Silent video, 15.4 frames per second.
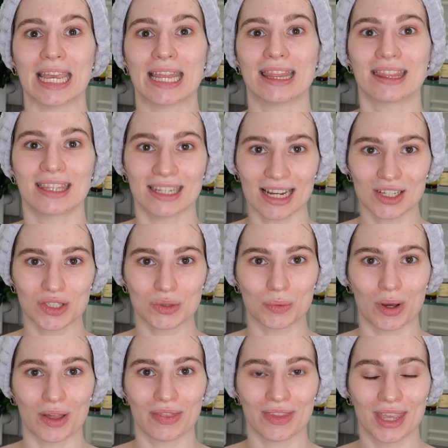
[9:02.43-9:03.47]
in the next
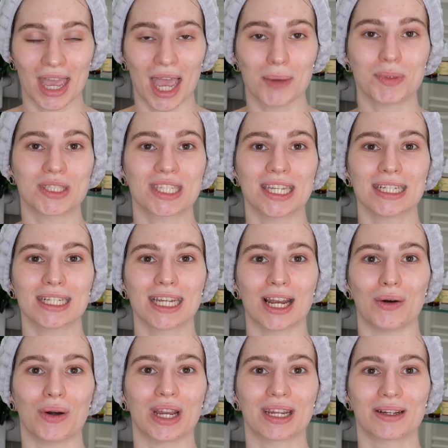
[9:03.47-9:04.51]
one. Happy
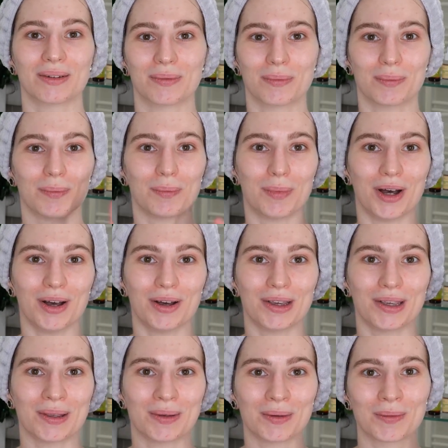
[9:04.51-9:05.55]
skincaring.
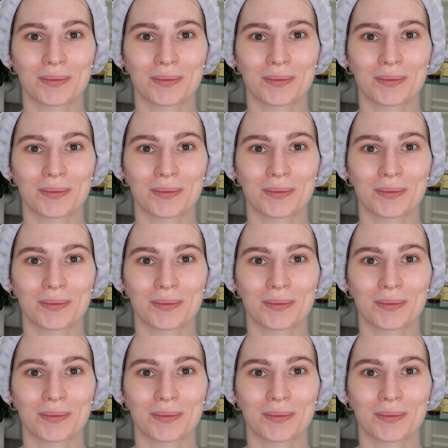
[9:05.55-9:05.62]
Bye.